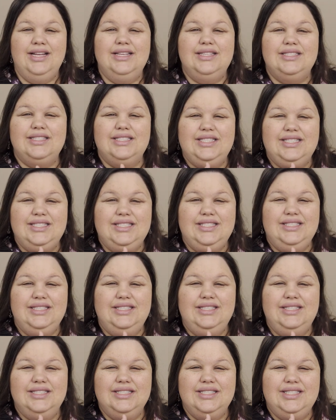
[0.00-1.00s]

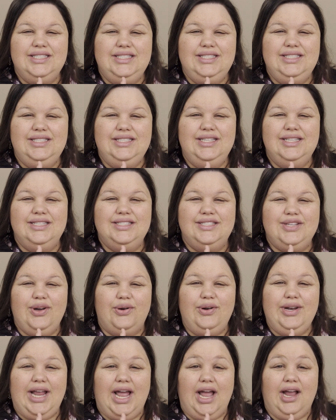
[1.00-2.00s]

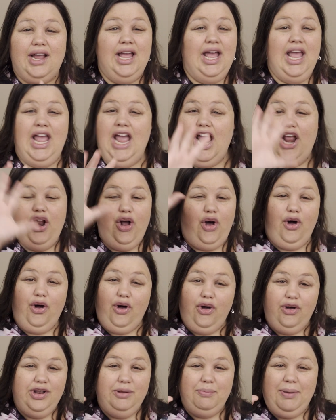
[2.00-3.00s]
Zodiac. It
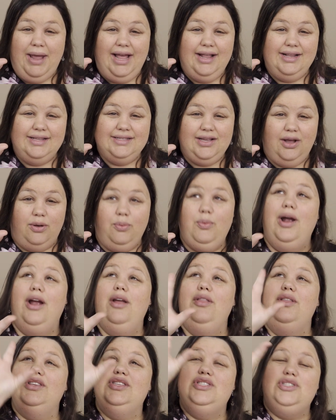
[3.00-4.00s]
all depends on where
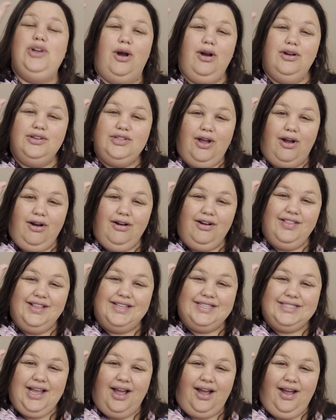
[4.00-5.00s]
the stars are in the
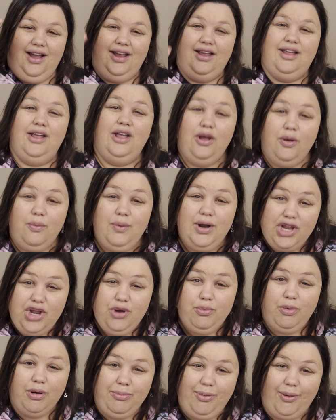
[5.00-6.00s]
sky when you
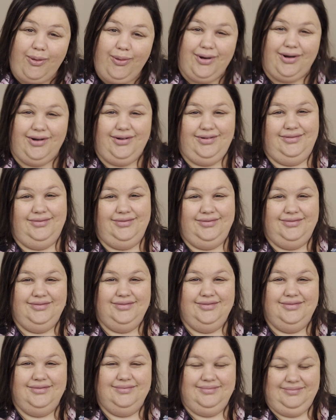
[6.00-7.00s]
were born.
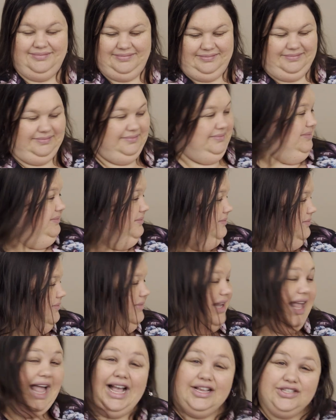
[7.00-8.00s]

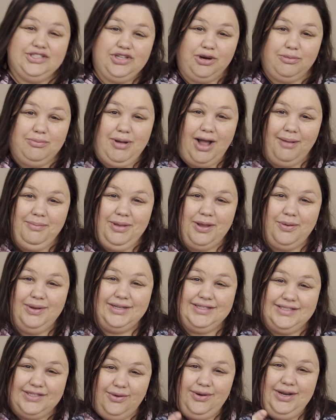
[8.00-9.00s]
Ask your mommy what
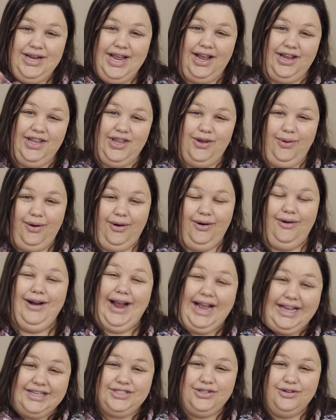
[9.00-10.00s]
zodiac you are, or
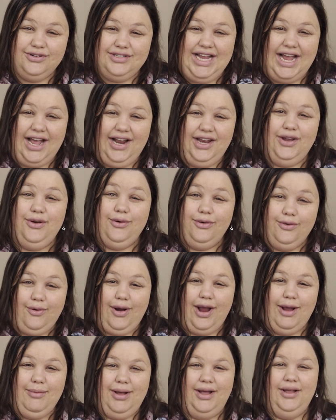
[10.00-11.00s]
ask your daddy or
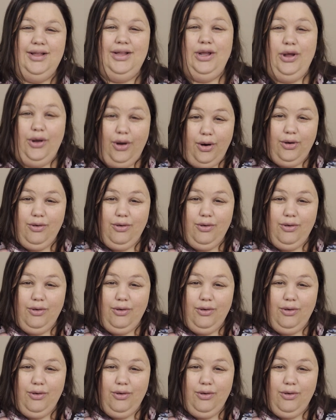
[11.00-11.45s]
grandma or